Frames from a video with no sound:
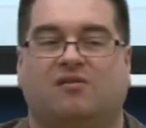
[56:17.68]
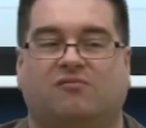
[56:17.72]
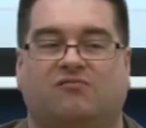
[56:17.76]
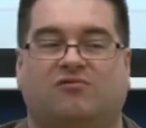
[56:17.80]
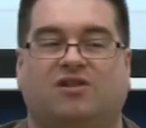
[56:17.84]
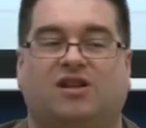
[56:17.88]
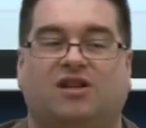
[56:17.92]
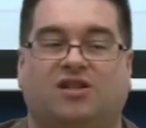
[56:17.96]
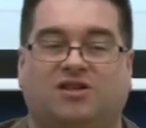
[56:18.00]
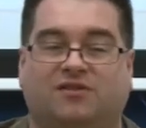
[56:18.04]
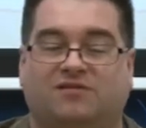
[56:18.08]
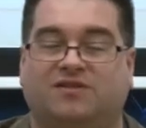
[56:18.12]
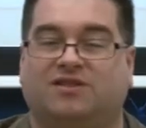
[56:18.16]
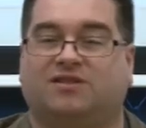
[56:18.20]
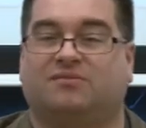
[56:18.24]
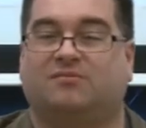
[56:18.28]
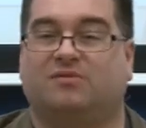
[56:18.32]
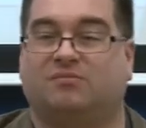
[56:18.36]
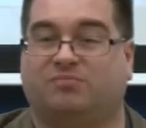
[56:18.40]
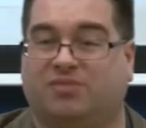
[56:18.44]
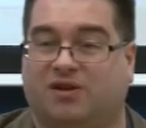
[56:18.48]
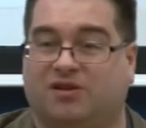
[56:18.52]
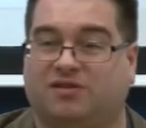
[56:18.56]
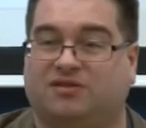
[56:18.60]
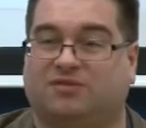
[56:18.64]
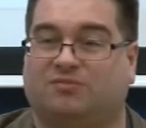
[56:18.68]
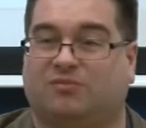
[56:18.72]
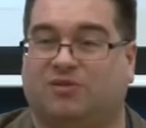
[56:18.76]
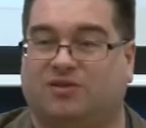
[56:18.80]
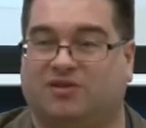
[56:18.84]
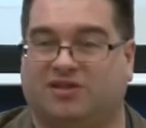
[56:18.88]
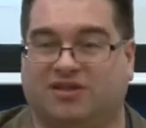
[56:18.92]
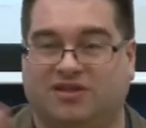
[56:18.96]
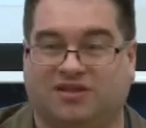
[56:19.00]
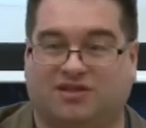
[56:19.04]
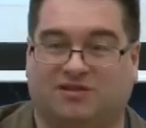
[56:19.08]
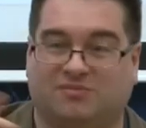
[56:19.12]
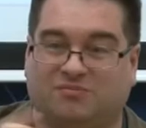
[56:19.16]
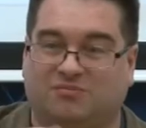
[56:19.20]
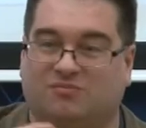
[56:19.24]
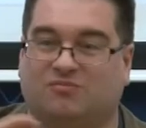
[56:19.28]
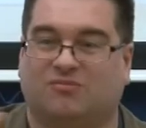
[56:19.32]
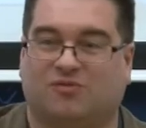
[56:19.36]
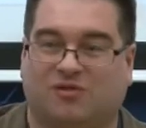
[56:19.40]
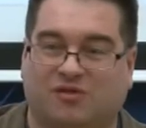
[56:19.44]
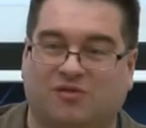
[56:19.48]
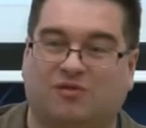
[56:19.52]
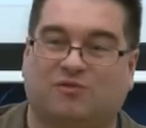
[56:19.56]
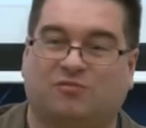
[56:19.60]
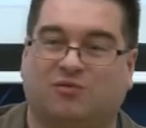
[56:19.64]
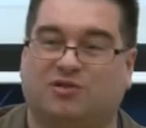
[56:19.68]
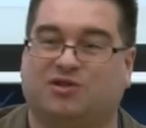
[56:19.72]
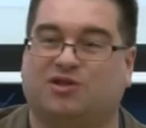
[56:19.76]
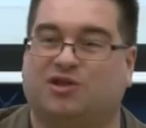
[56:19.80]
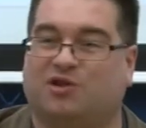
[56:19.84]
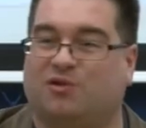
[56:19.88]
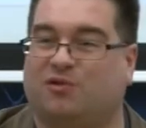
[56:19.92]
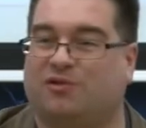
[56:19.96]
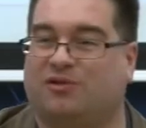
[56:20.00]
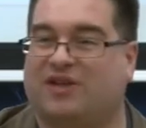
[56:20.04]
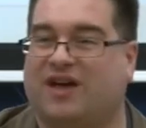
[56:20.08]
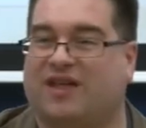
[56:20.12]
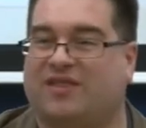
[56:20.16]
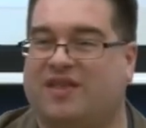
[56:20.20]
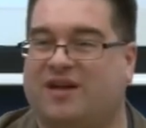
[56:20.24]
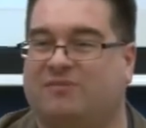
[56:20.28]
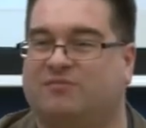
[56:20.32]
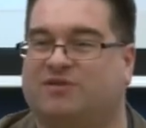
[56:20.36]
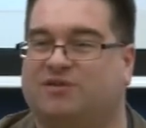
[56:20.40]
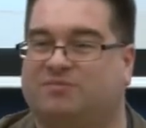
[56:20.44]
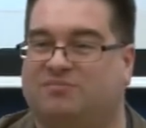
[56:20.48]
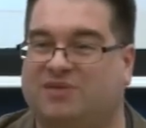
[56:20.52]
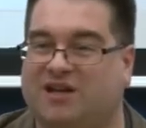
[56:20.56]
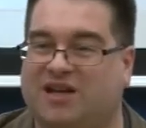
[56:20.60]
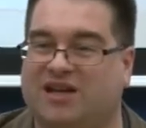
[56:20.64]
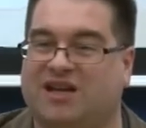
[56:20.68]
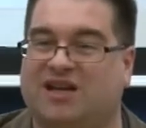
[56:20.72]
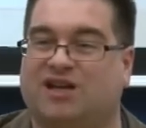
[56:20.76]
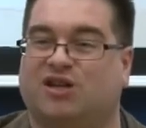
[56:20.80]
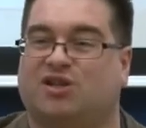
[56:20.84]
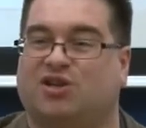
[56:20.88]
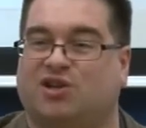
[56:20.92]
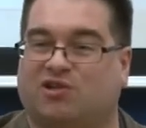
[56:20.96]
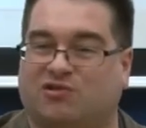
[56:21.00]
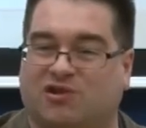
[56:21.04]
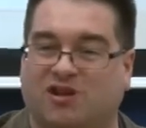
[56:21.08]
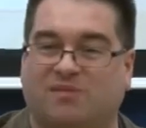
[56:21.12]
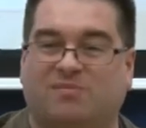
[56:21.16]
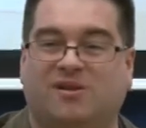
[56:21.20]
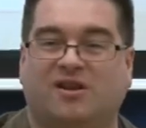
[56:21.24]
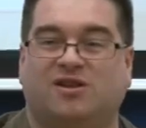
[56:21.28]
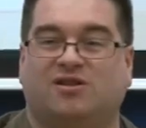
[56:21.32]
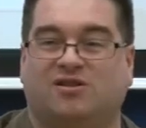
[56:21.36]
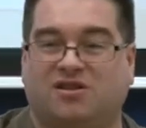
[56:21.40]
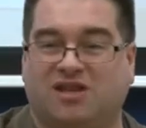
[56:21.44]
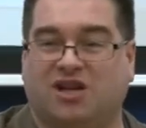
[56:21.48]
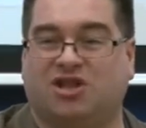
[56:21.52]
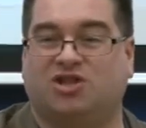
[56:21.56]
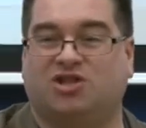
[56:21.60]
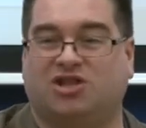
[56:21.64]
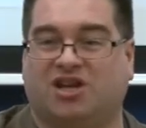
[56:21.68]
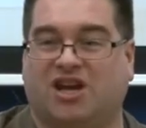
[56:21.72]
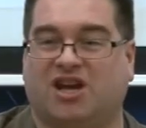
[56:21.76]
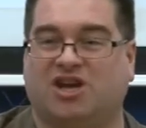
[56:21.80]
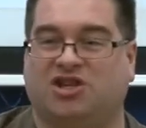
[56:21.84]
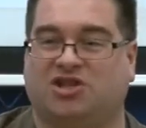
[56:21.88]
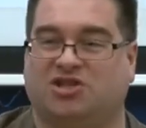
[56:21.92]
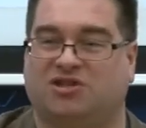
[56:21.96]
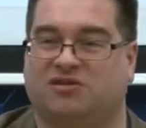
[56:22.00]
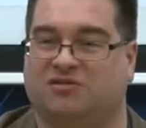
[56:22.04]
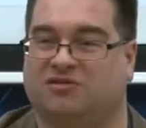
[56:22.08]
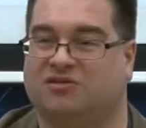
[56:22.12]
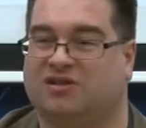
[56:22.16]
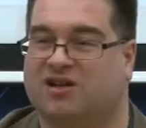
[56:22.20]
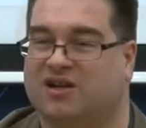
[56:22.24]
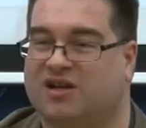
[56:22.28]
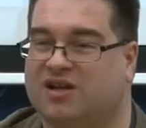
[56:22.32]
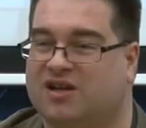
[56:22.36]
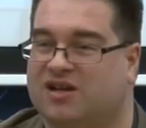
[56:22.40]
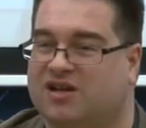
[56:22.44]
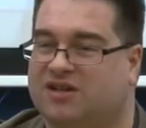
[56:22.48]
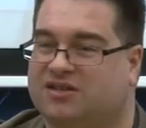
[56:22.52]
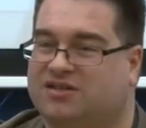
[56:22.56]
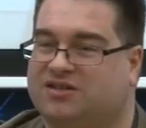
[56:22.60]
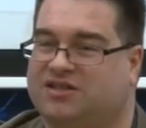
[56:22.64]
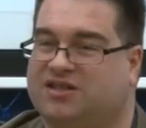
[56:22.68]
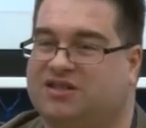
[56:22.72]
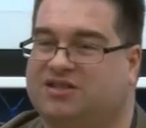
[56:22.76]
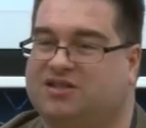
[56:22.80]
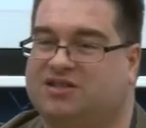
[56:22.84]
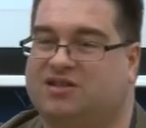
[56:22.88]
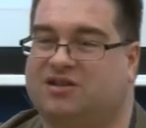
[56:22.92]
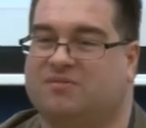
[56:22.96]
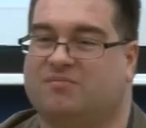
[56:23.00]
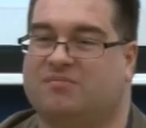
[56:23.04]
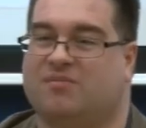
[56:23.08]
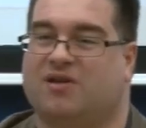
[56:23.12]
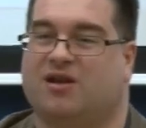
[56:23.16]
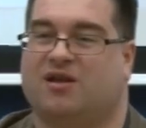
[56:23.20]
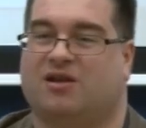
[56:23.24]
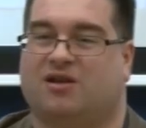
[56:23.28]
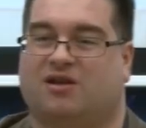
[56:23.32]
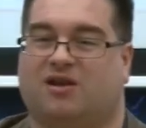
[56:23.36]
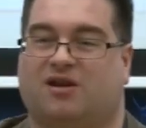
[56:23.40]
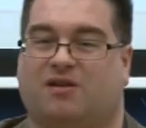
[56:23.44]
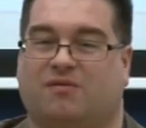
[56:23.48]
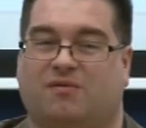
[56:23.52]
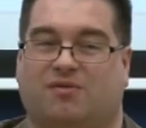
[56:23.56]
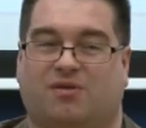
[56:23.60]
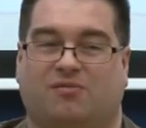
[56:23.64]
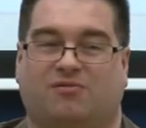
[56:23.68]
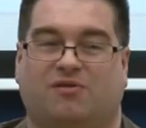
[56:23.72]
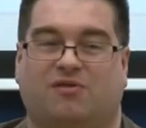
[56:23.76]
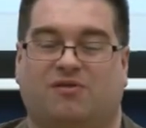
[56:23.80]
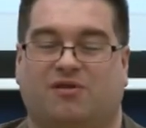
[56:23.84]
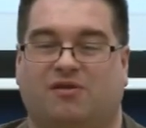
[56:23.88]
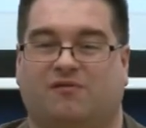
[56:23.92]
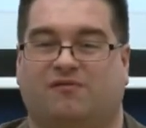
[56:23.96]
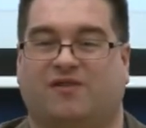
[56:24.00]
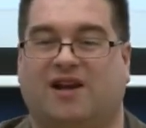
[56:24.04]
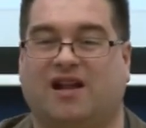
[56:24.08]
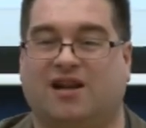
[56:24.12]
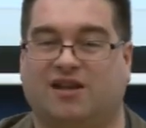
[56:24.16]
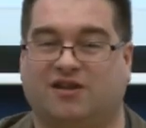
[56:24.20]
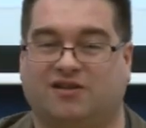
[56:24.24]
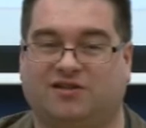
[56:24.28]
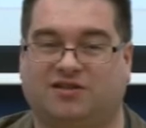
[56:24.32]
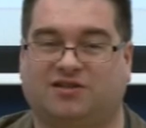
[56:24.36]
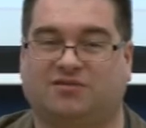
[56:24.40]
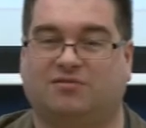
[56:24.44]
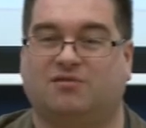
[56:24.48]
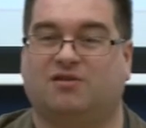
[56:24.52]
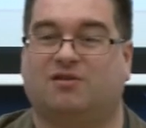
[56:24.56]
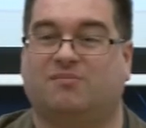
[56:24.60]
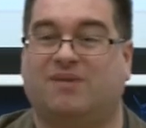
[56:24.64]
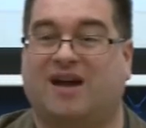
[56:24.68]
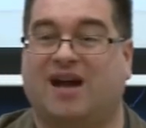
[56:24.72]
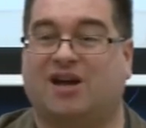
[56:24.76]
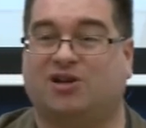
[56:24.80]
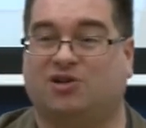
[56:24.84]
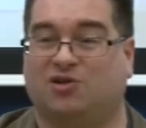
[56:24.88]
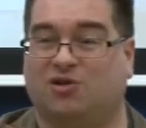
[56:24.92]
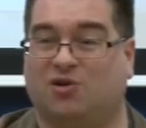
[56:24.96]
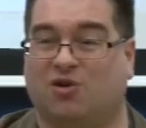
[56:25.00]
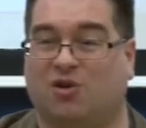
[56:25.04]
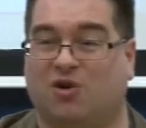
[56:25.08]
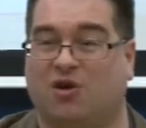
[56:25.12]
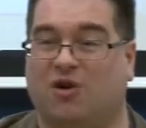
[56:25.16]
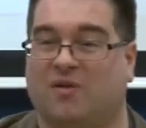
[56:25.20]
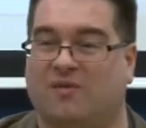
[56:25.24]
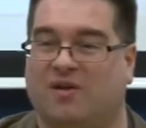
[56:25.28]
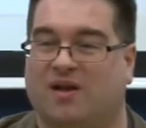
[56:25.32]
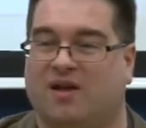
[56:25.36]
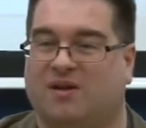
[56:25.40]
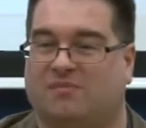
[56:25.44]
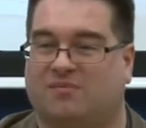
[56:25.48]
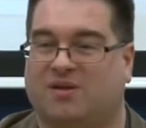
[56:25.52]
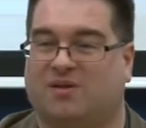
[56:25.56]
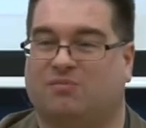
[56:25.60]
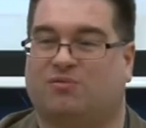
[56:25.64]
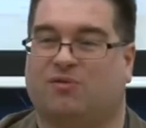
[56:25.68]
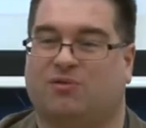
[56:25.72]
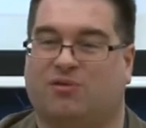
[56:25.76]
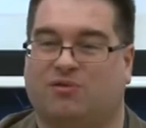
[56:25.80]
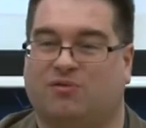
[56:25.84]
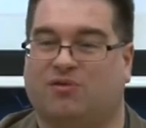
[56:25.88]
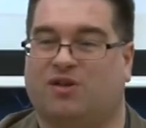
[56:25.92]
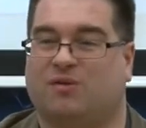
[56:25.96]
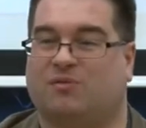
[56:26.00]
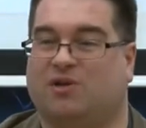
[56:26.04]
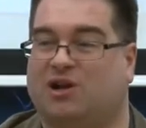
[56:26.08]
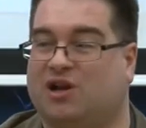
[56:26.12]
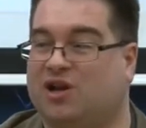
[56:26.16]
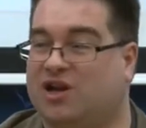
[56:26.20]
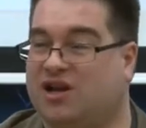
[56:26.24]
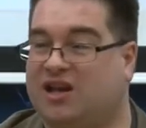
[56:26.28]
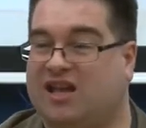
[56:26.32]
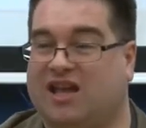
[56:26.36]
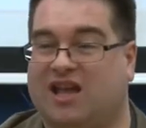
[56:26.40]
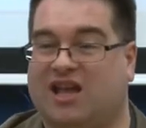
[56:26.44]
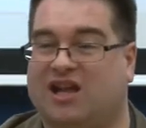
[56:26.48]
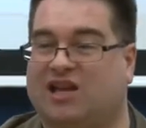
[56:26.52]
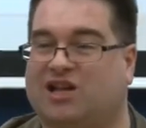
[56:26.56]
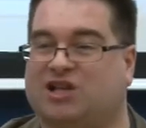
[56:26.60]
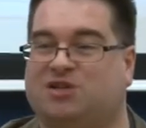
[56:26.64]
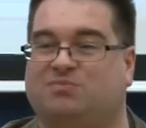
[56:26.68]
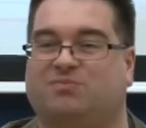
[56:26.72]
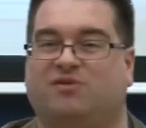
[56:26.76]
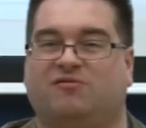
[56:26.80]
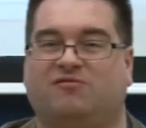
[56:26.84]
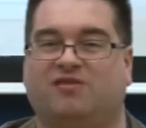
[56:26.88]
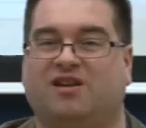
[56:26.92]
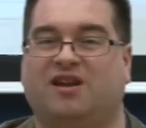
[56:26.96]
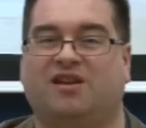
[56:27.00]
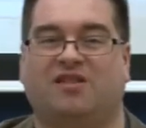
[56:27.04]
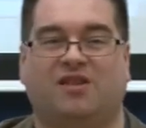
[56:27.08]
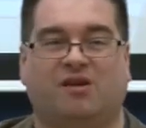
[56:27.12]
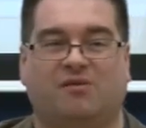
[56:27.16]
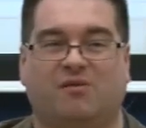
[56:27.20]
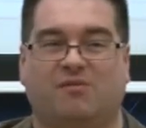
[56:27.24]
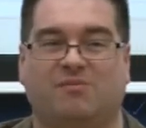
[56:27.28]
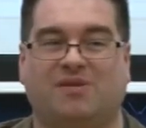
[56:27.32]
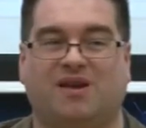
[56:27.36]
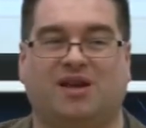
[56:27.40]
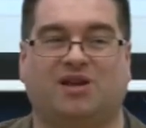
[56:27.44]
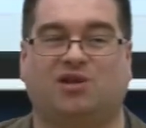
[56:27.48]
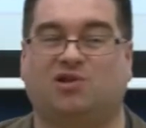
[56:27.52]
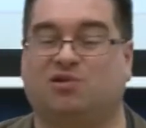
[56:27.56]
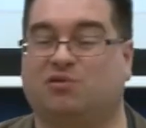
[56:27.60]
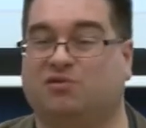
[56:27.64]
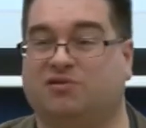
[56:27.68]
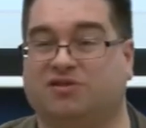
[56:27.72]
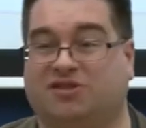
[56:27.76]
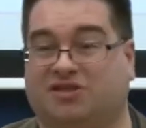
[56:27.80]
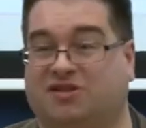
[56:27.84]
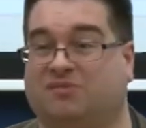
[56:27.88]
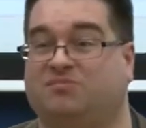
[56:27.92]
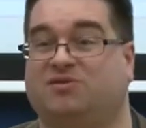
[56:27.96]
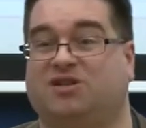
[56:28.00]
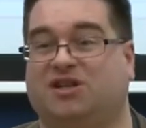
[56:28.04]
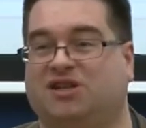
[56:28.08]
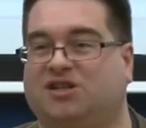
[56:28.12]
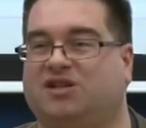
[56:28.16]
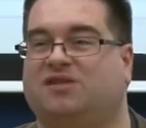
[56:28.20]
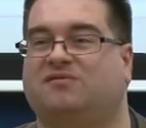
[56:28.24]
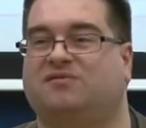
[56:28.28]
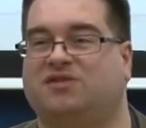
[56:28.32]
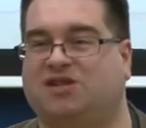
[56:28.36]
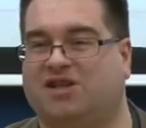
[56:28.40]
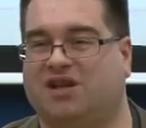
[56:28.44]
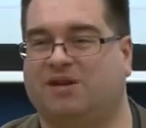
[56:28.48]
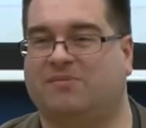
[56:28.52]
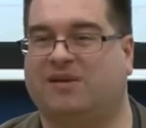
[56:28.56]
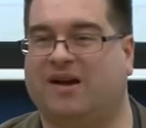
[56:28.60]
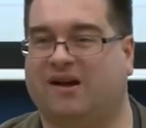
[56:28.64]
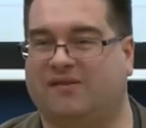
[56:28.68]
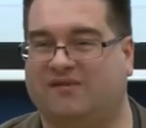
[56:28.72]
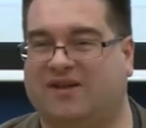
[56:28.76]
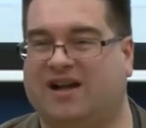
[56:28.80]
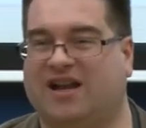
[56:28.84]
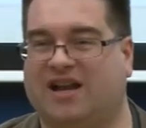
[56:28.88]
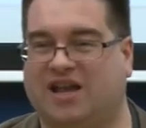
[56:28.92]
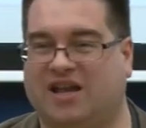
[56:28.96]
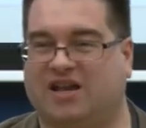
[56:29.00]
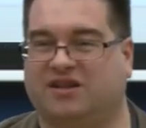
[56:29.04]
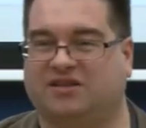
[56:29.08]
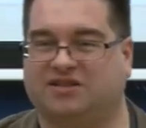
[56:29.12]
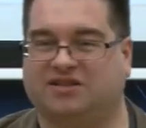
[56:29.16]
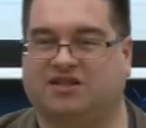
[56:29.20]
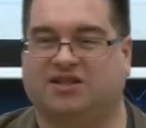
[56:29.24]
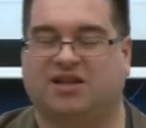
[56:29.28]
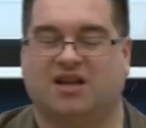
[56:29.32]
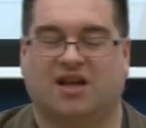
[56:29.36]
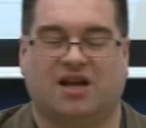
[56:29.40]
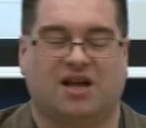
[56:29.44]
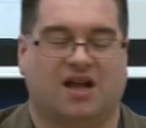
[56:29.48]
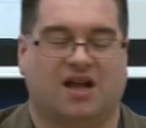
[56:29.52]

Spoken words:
relativism and postmodernism, though it wasn't called that then, was beginning to creep into the educational system, kind of through values through the back door. People thought they were learning English, but really they were being taught subjectivity about values.